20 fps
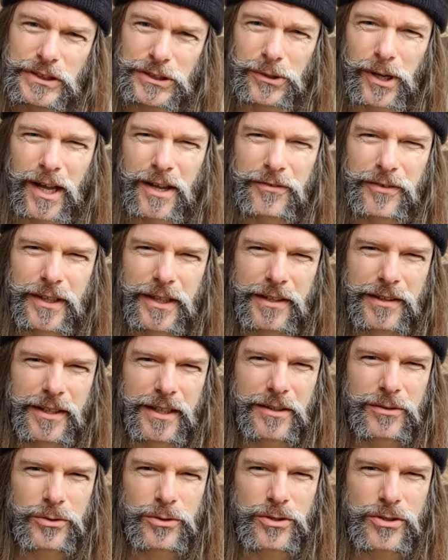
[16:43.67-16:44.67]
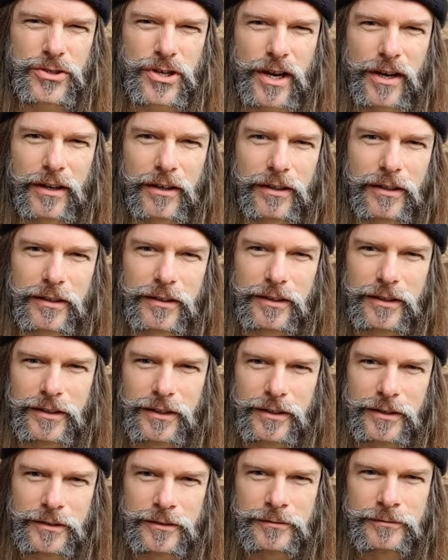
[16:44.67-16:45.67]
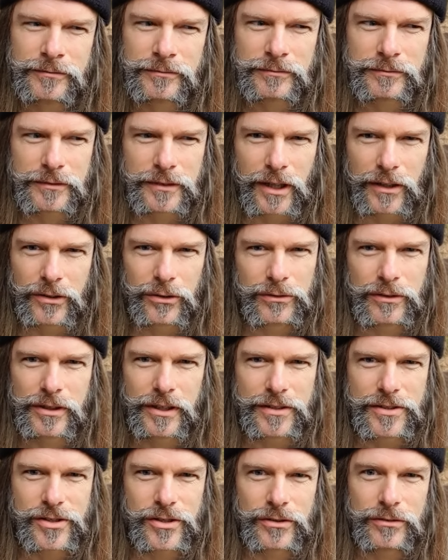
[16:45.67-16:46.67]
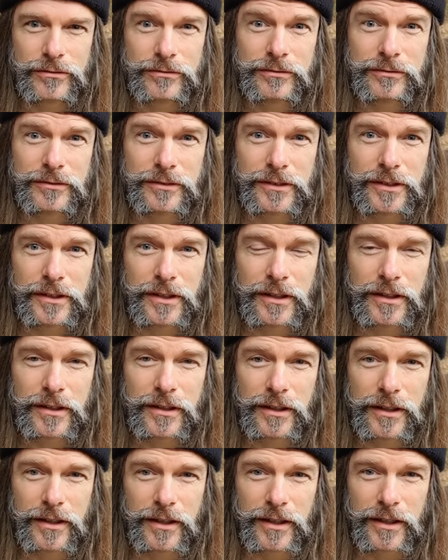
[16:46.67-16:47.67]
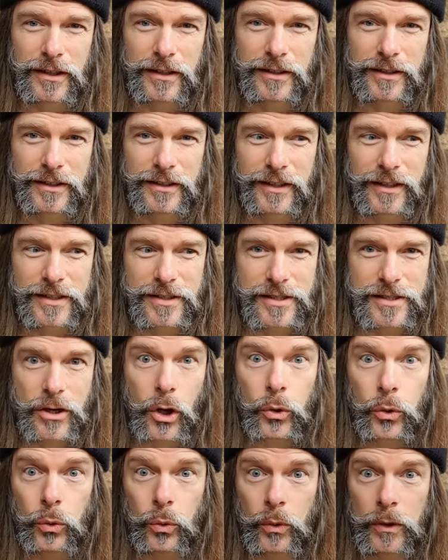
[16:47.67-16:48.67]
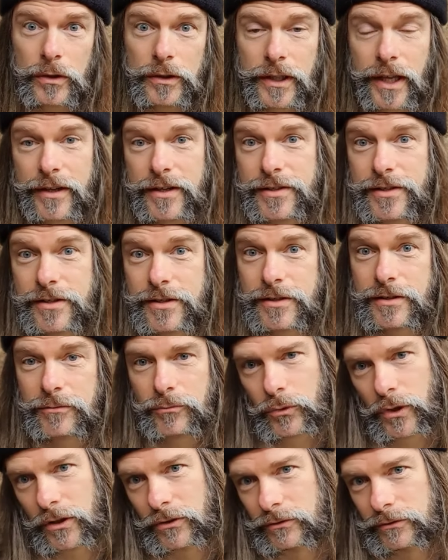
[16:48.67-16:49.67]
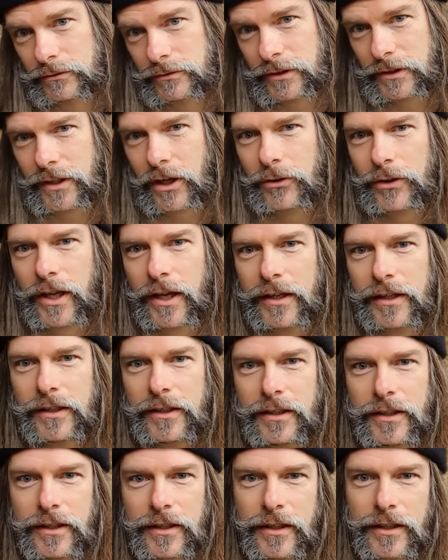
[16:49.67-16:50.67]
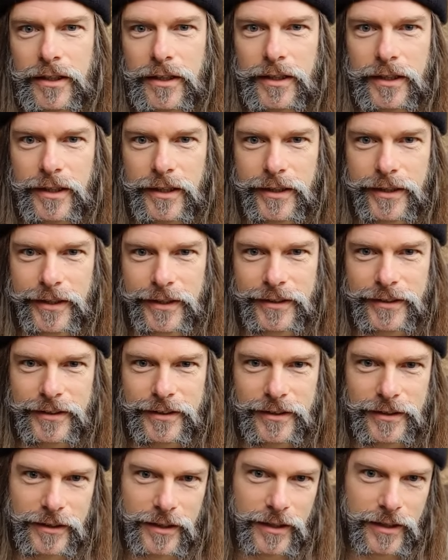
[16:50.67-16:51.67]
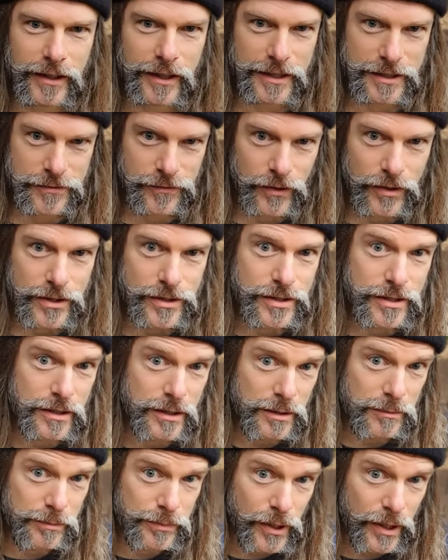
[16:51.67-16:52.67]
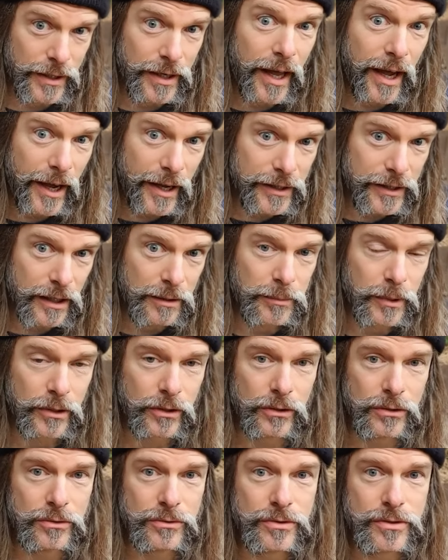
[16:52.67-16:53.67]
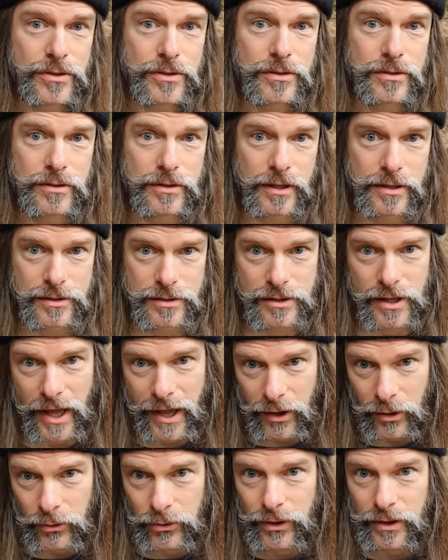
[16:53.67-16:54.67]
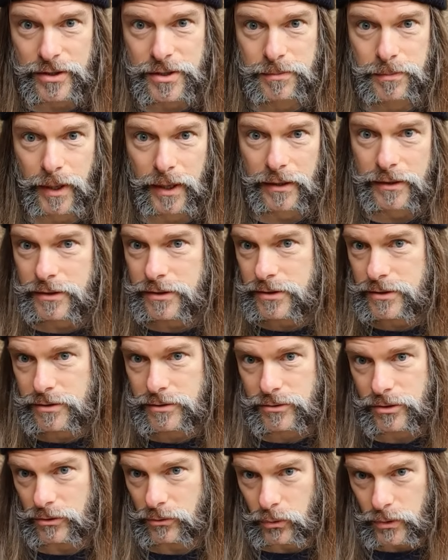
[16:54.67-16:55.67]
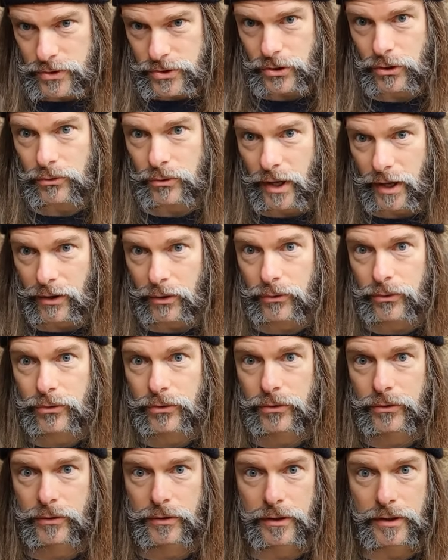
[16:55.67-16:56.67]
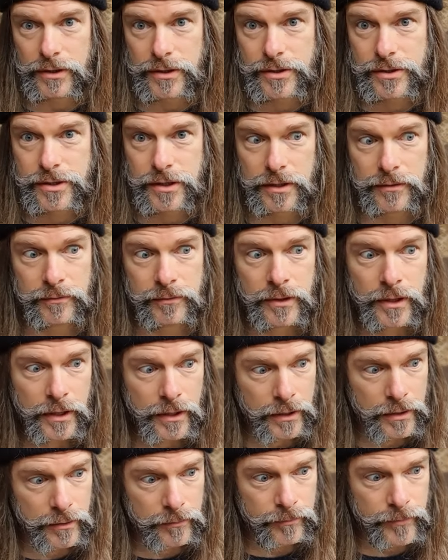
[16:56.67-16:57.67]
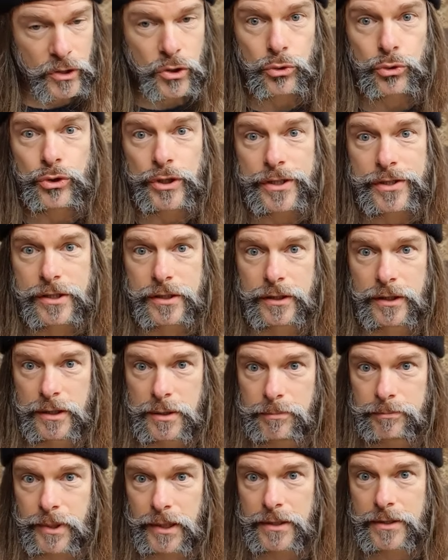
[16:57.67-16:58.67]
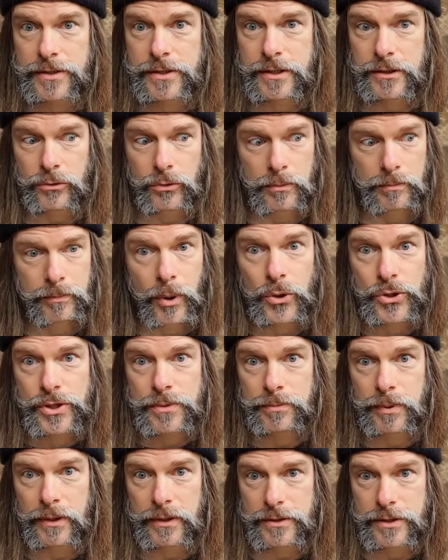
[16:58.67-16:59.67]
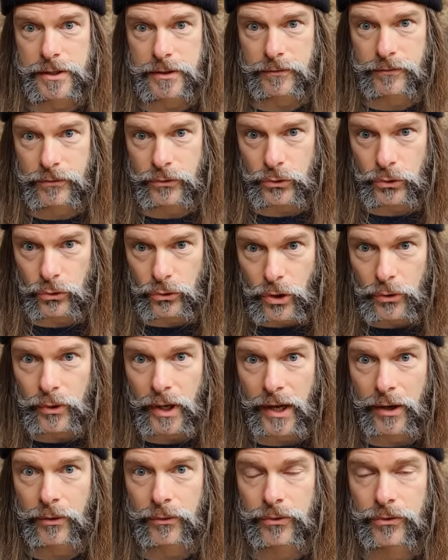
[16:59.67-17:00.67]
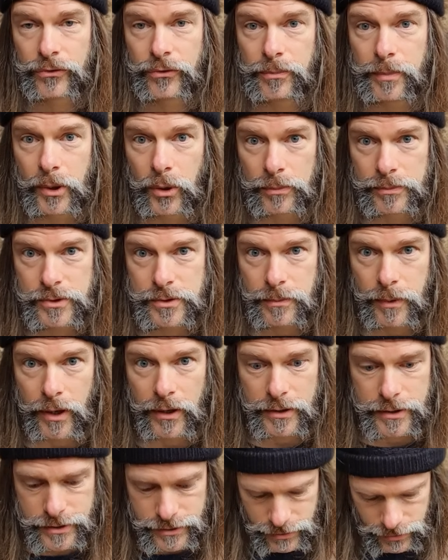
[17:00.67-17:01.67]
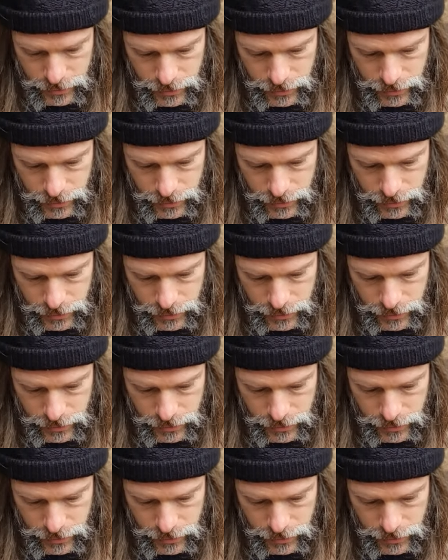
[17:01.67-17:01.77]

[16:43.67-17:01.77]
Do I have anything else to share there? I don't think so. I think that's... Oh, yes. Well, okay. As far as the pranayama goes, there's the health aspect, so one's own health. It's increasing the ability or possibility for your own health to be optimized.